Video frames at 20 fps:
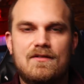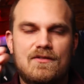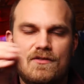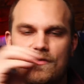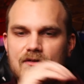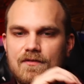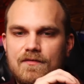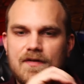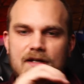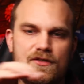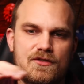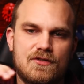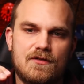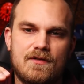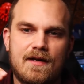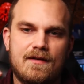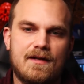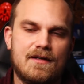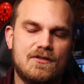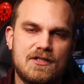It's to the at
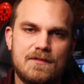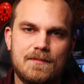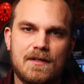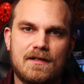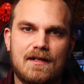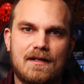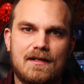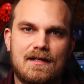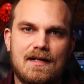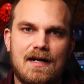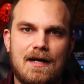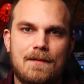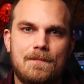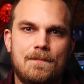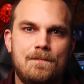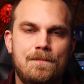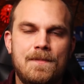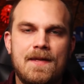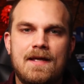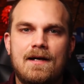
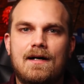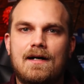gmail.com.